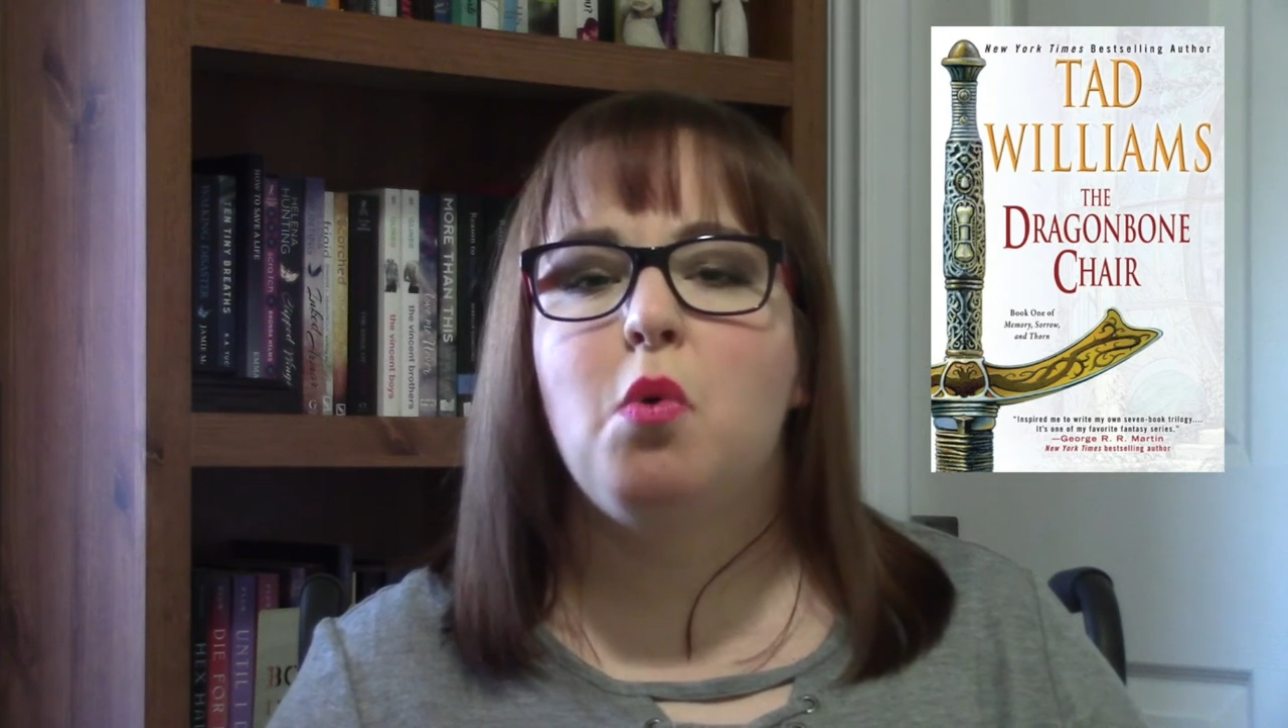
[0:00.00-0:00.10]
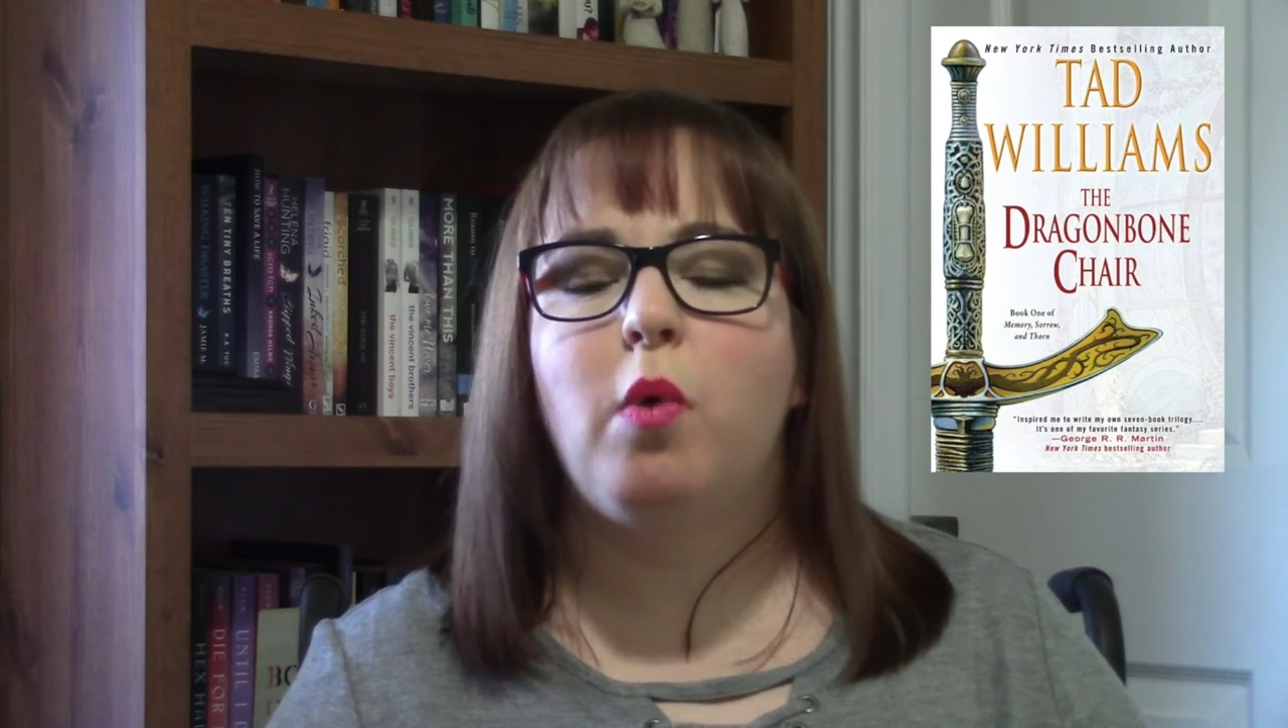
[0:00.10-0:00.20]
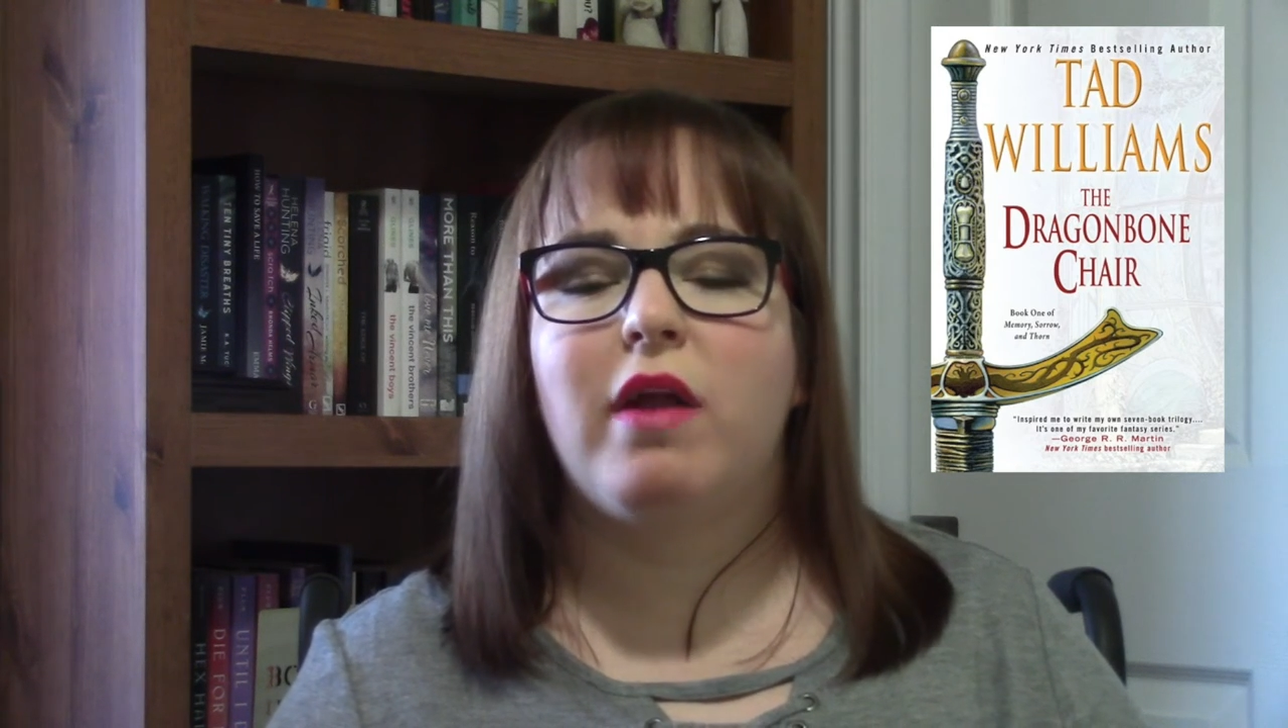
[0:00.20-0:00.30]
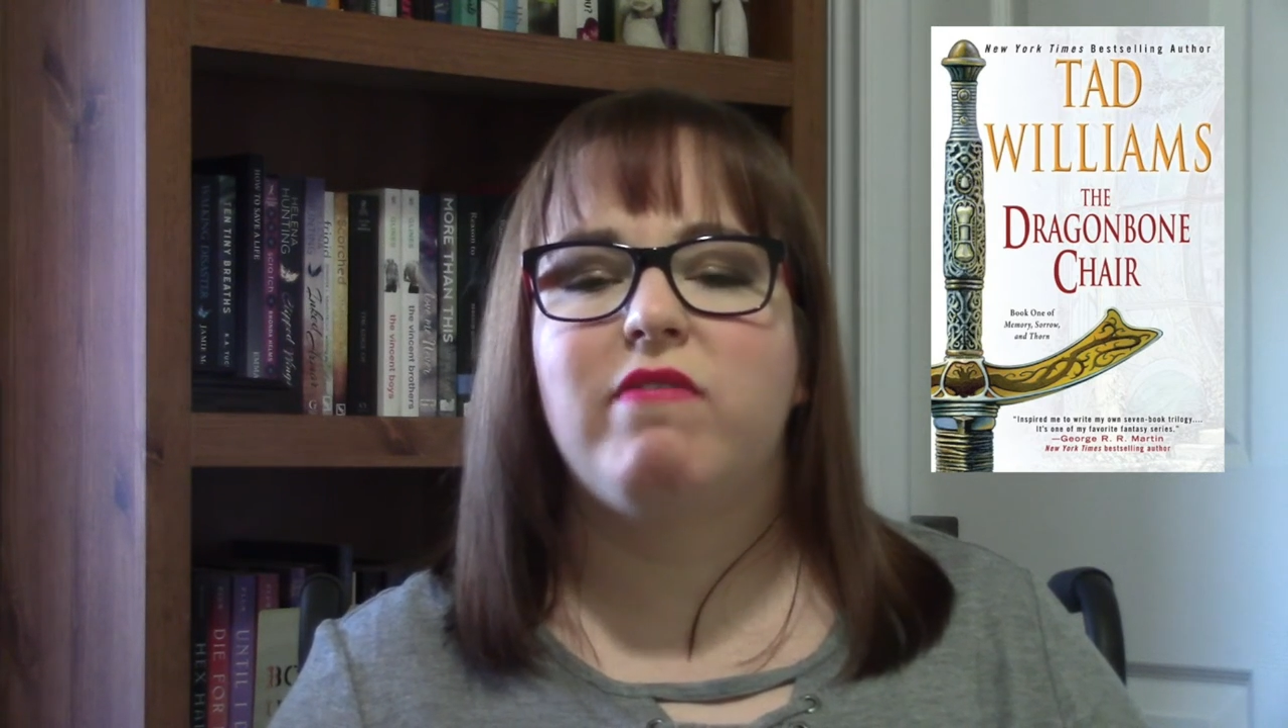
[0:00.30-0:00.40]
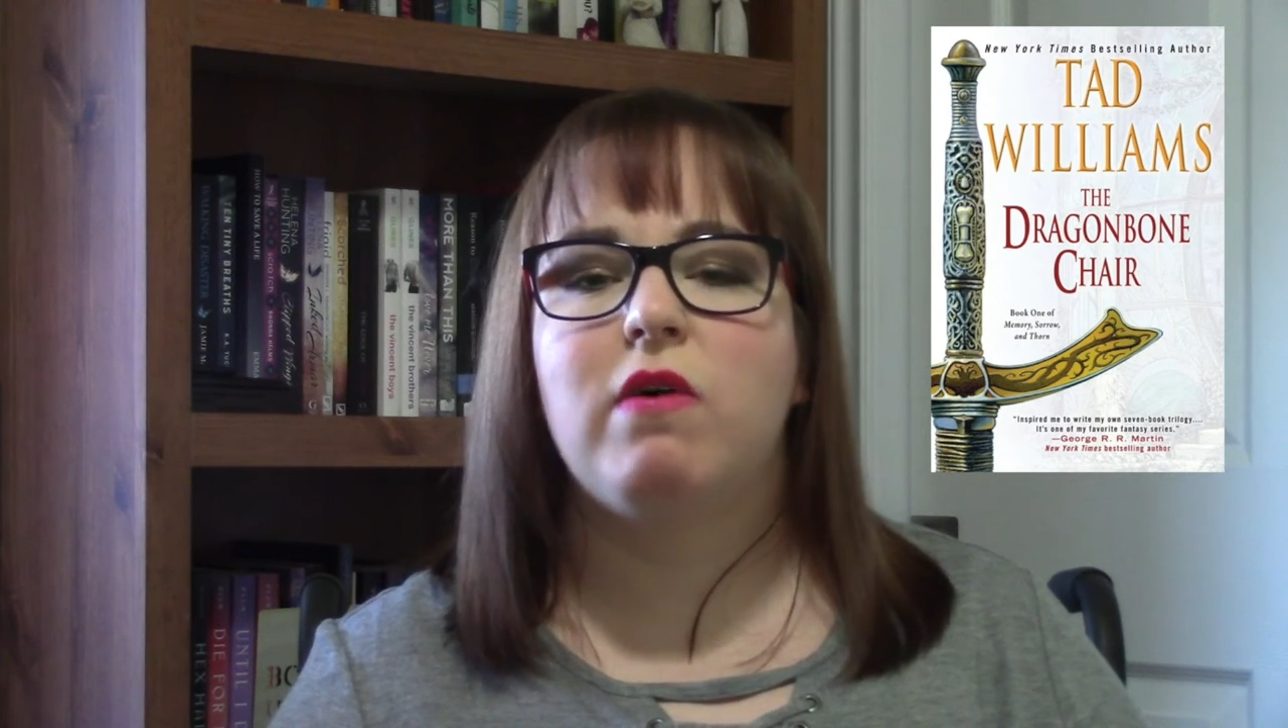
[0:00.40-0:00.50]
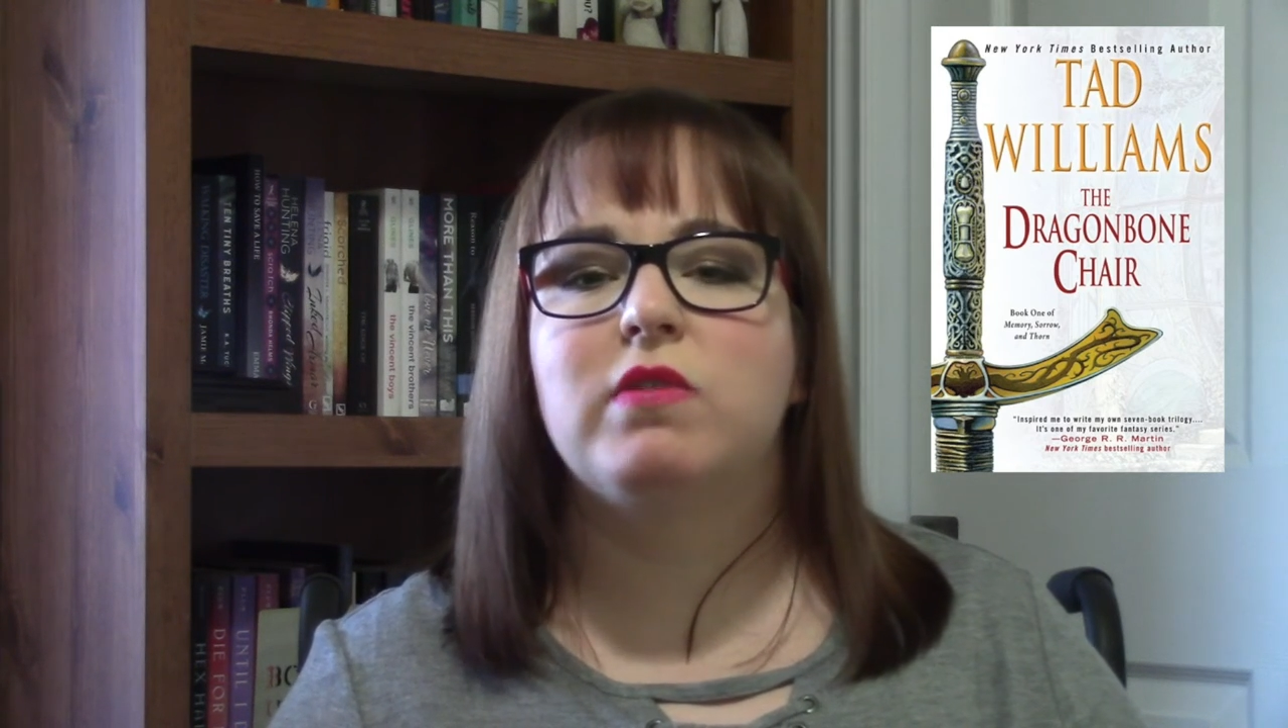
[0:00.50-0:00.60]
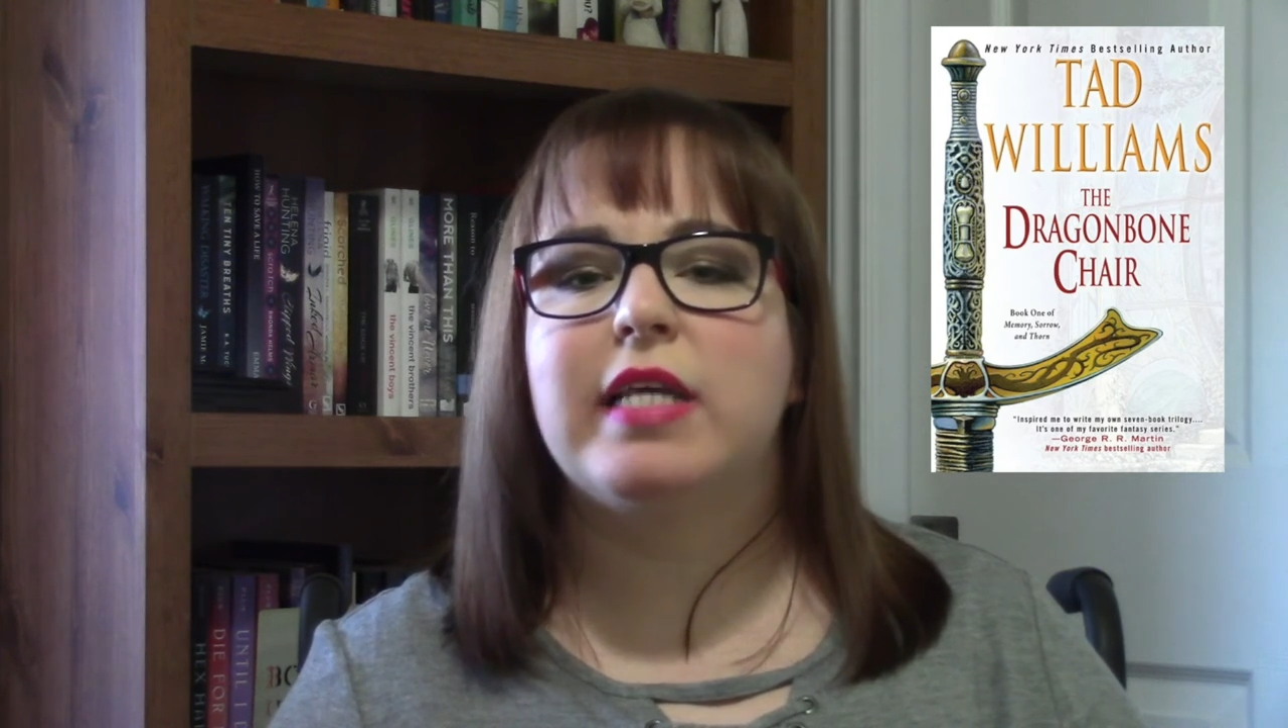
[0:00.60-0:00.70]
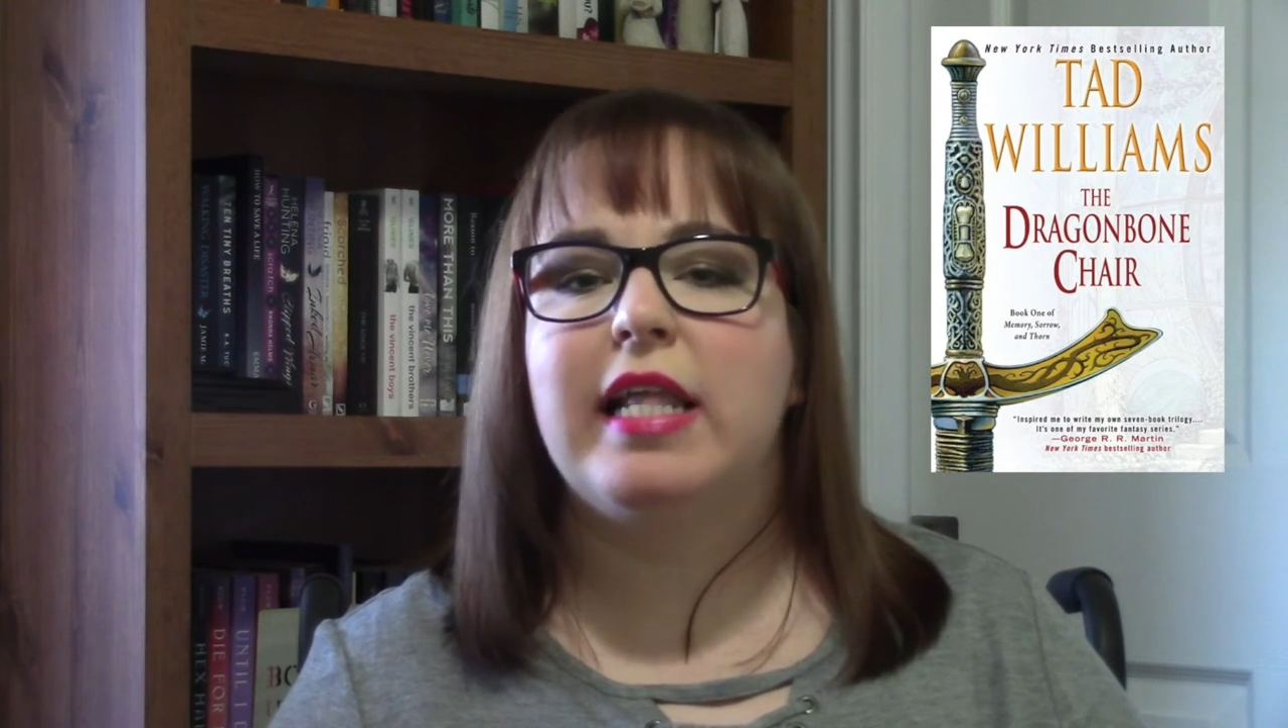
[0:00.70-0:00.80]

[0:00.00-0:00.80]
one of those